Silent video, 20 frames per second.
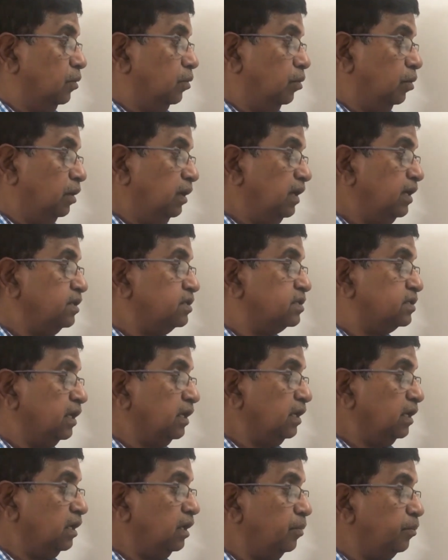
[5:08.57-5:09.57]
only
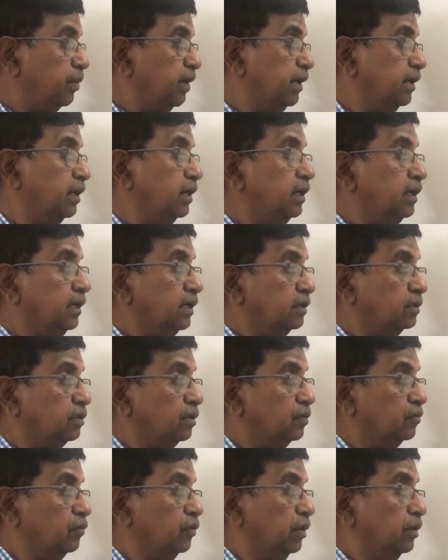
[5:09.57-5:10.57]
single parent is
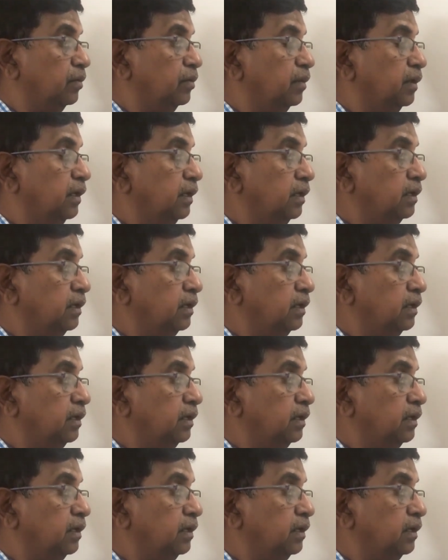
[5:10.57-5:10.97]
involved.